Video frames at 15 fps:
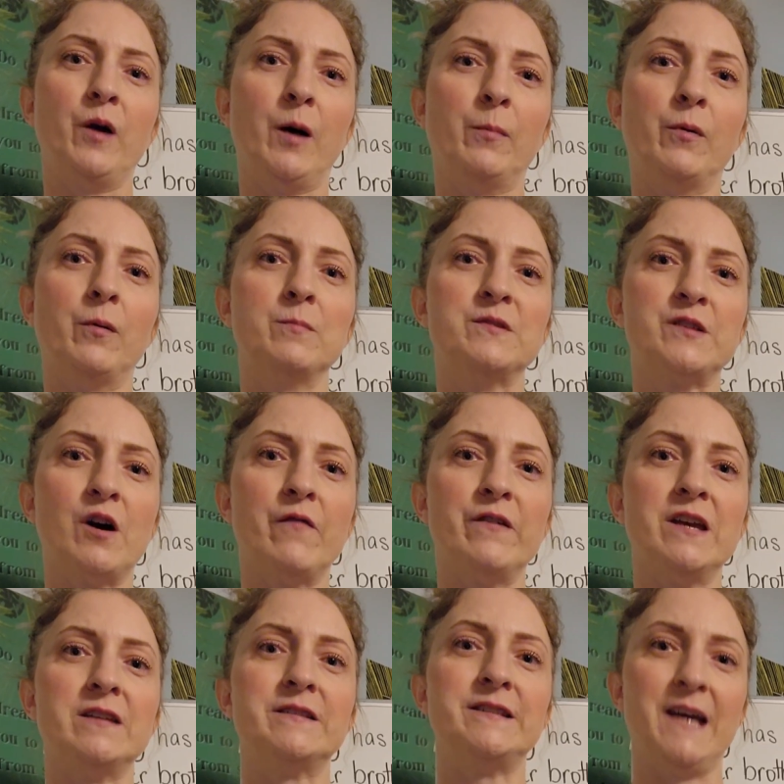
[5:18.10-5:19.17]
problem
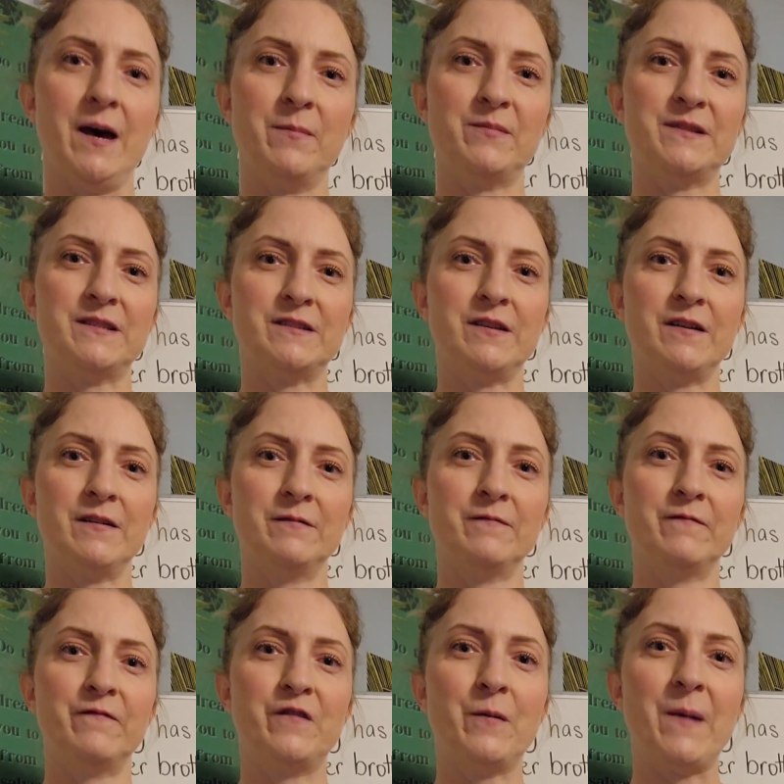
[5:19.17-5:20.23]
solving steps
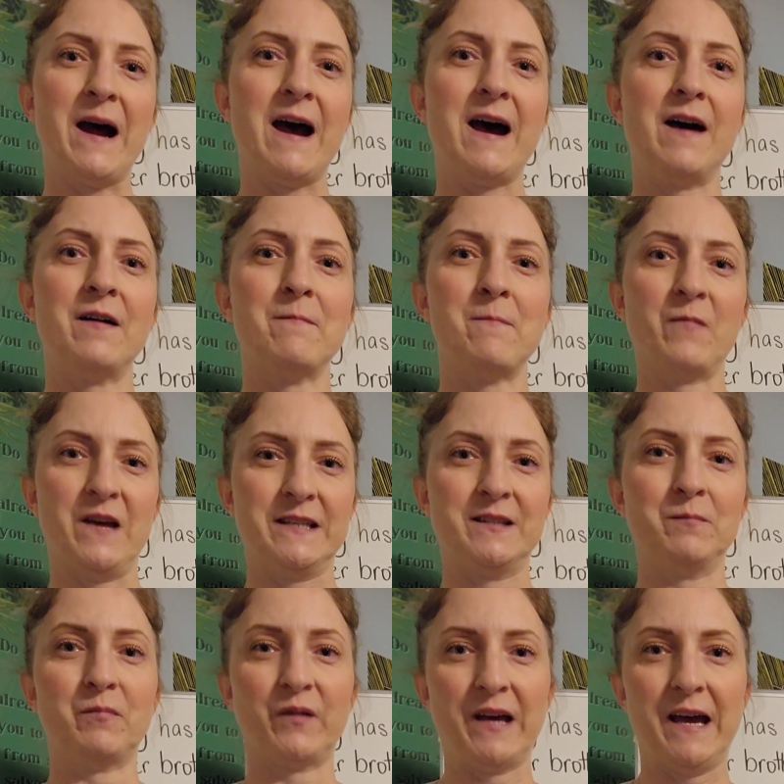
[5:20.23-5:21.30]
for my
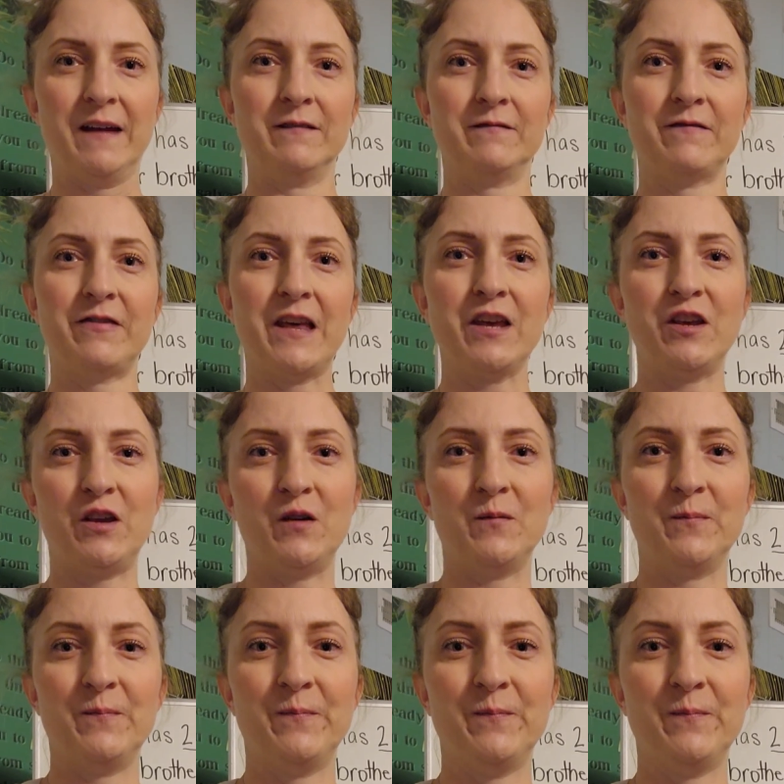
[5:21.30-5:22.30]
lesson plan. Thank you.